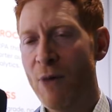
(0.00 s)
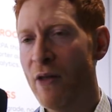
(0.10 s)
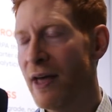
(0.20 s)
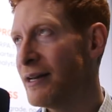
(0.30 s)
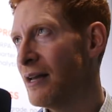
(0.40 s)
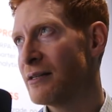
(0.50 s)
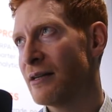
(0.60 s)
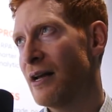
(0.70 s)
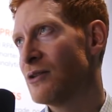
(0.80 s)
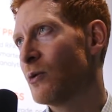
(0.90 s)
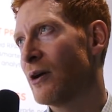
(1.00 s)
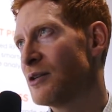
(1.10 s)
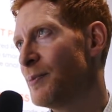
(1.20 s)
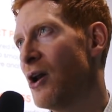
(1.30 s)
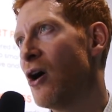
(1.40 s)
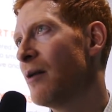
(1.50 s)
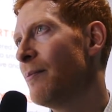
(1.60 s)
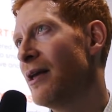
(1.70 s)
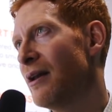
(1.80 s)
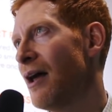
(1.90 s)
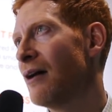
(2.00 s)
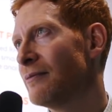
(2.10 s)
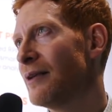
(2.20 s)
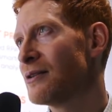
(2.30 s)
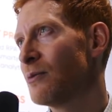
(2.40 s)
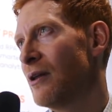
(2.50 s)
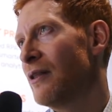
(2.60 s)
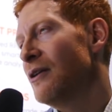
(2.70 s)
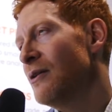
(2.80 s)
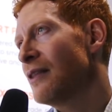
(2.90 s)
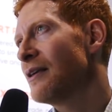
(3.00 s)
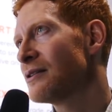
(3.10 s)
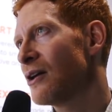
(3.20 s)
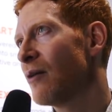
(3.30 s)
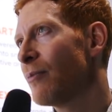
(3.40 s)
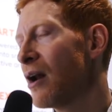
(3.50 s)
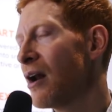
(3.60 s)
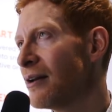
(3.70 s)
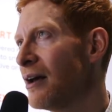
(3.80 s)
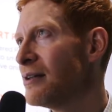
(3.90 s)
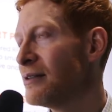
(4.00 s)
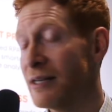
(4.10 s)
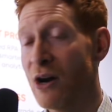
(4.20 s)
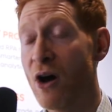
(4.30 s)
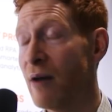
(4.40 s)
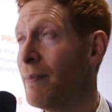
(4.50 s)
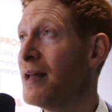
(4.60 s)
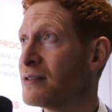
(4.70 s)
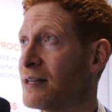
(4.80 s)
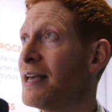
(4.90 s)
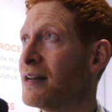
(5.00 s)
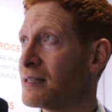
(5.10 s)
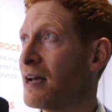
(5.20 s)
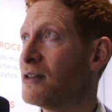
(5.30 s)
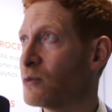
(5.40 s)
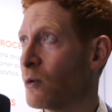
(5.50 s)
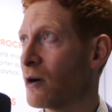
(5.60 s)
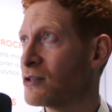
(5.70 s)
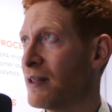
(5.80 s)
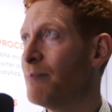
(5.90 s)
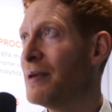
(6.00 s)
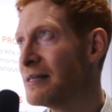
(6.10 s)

all that data science work has been automated now. That's one of the unique things that our product does, is it automates the data science work so that